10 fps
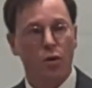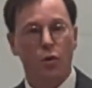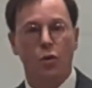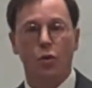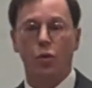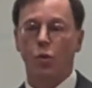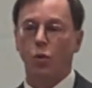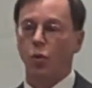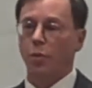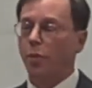who
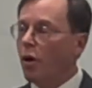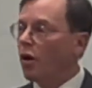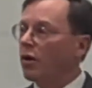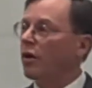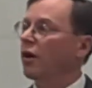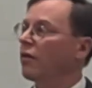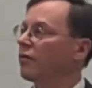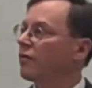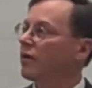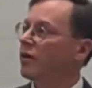were part
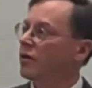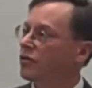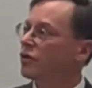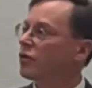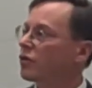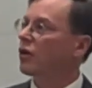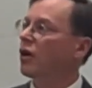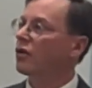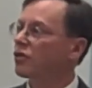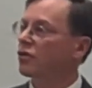of an internal
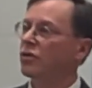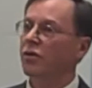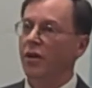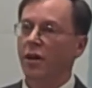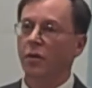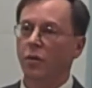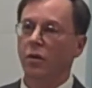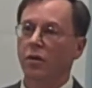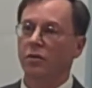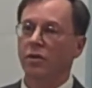culture that
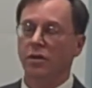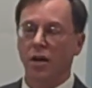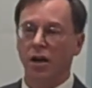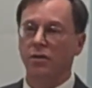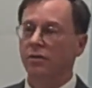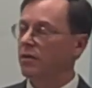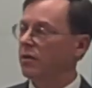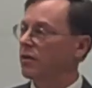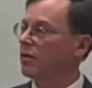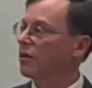did not
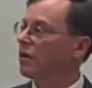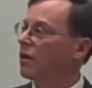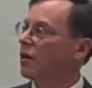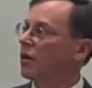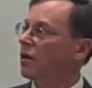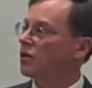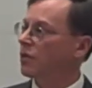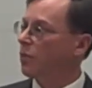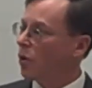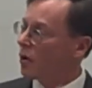
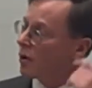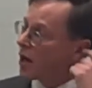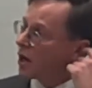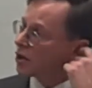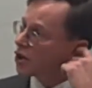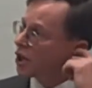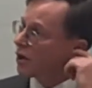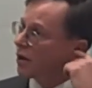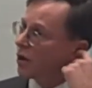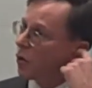support knowledge
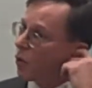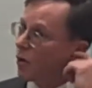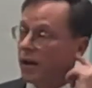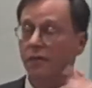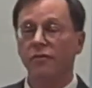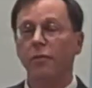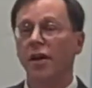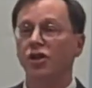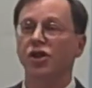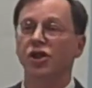sharing or
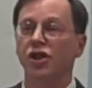information